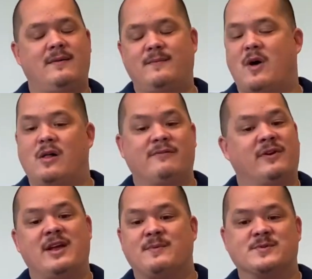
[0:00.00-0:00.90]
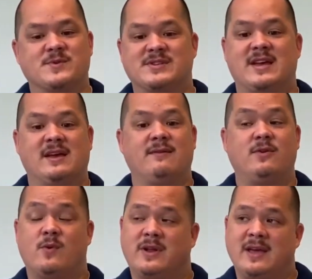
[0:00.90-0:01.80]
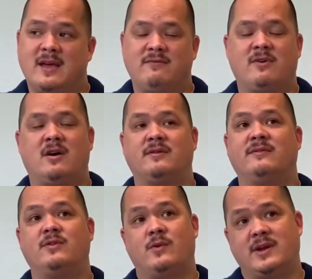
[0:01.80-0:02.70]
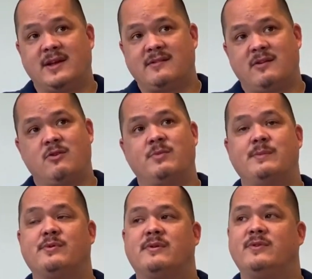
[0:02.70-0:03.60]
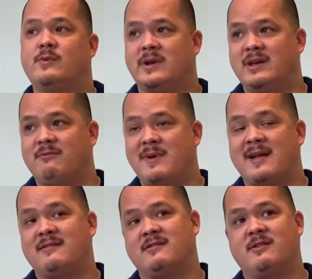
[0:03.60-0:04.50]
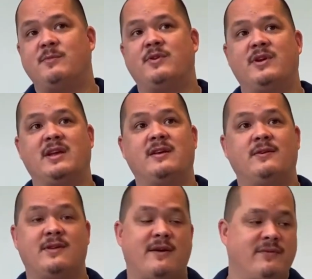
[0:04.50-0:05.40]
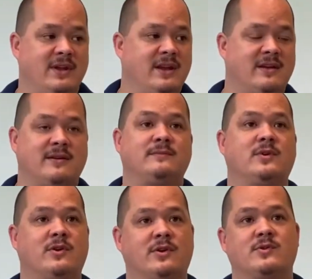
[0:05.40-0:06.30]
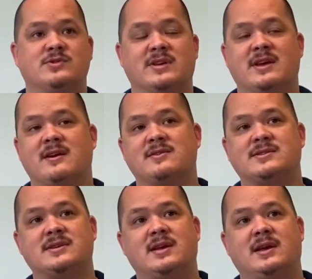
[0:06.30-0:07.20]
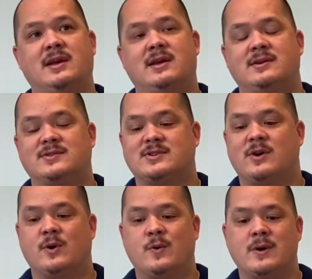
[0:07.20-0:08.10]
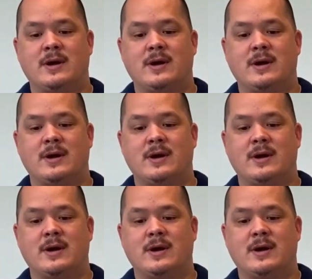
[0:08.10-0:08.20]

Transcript: all of her neighbors were saying, if you want to get involved, if you want to get to know people, if you want to give back to the community, you definitely need to go to Goochland Cares. So